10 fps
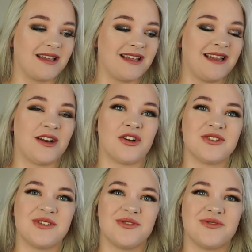it
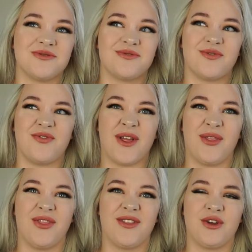also
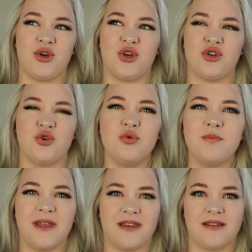felt
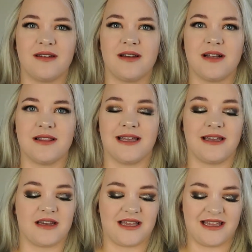goopy.
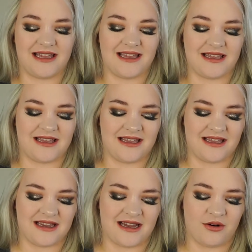Like,
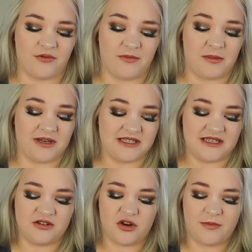I don't know, maybe it
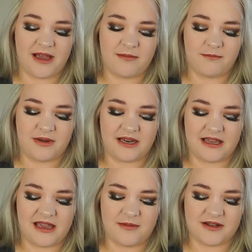did go bad, but it
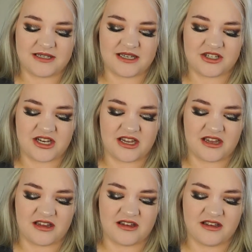came out in such
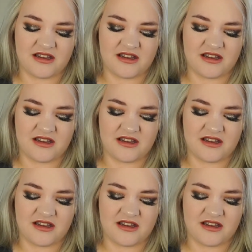a